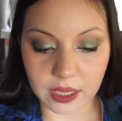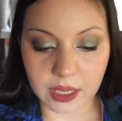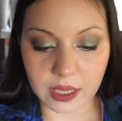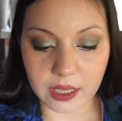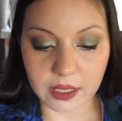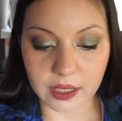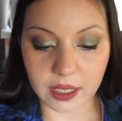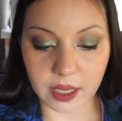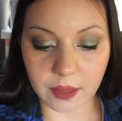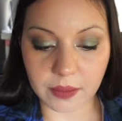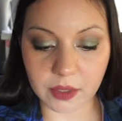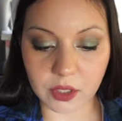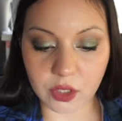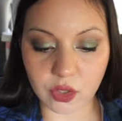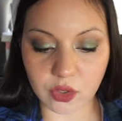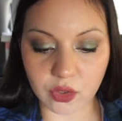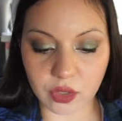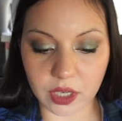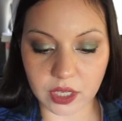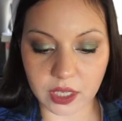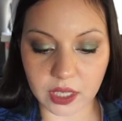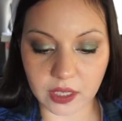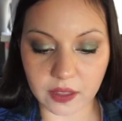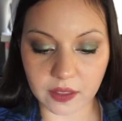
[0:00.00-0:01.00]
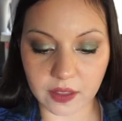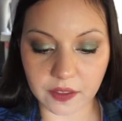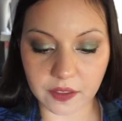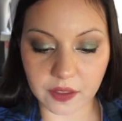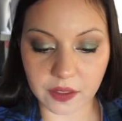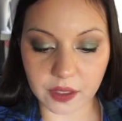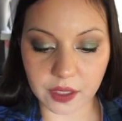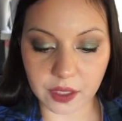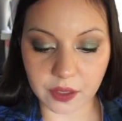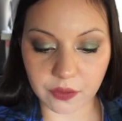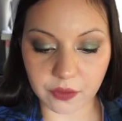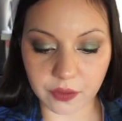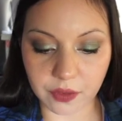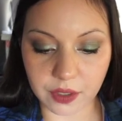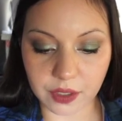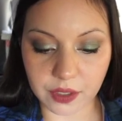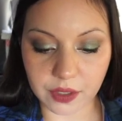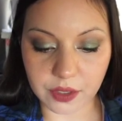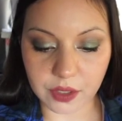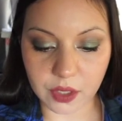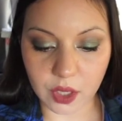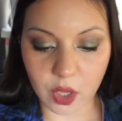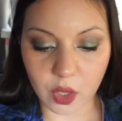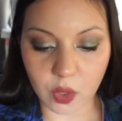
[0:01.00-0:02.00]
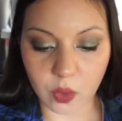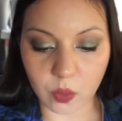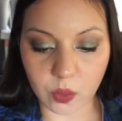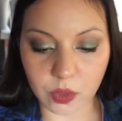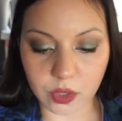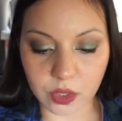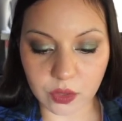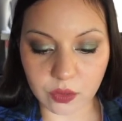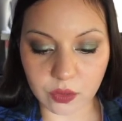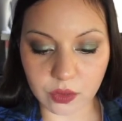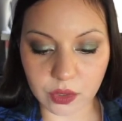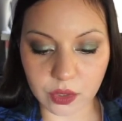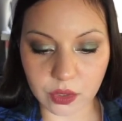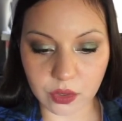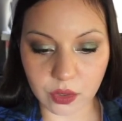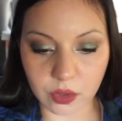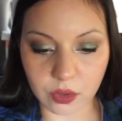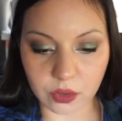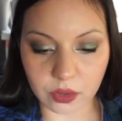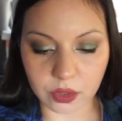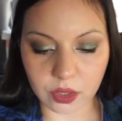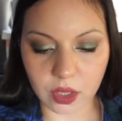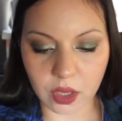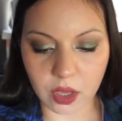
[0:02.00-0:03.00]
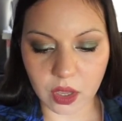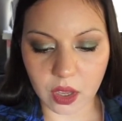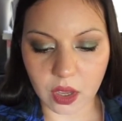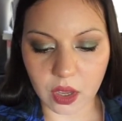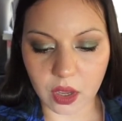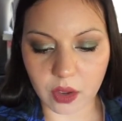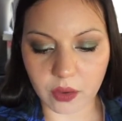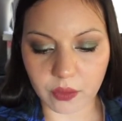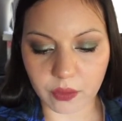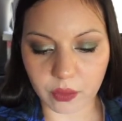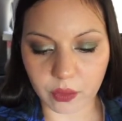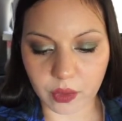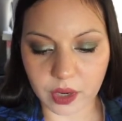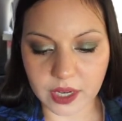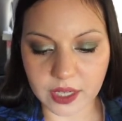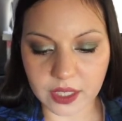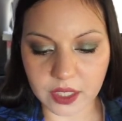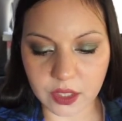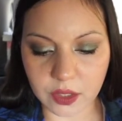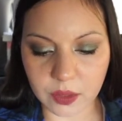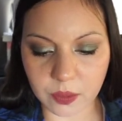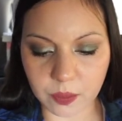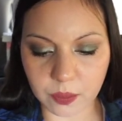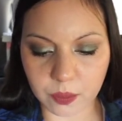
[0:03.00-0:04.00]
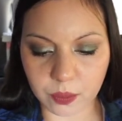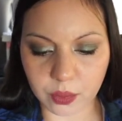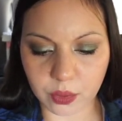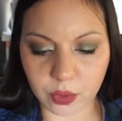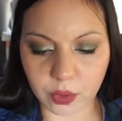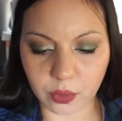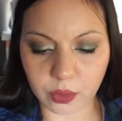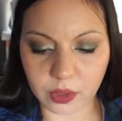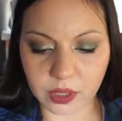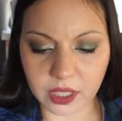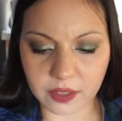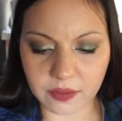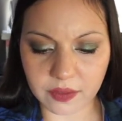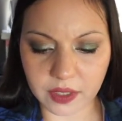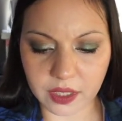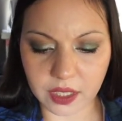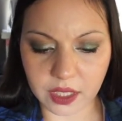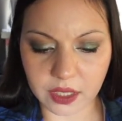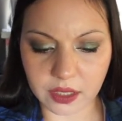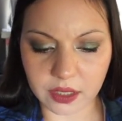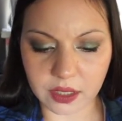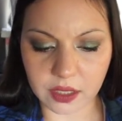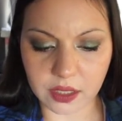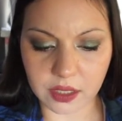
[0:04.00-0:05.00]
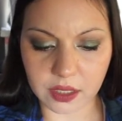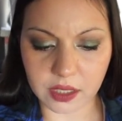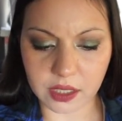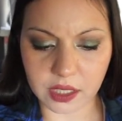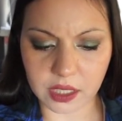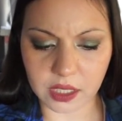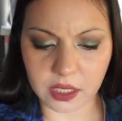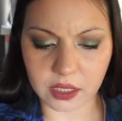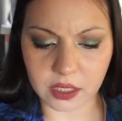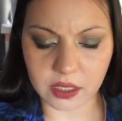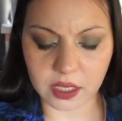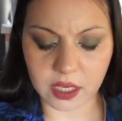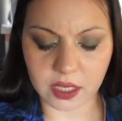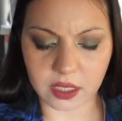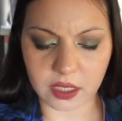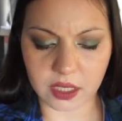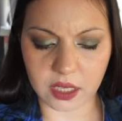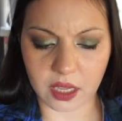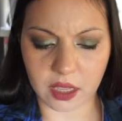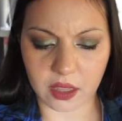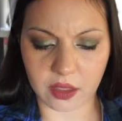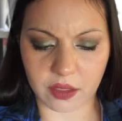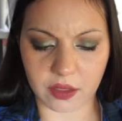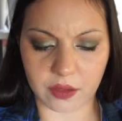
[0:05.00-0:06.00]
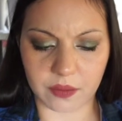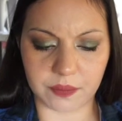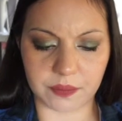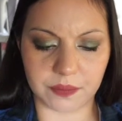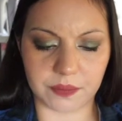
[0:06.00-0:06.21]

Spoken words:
demonstrating that the difference was the result of race proclivity to disease and death.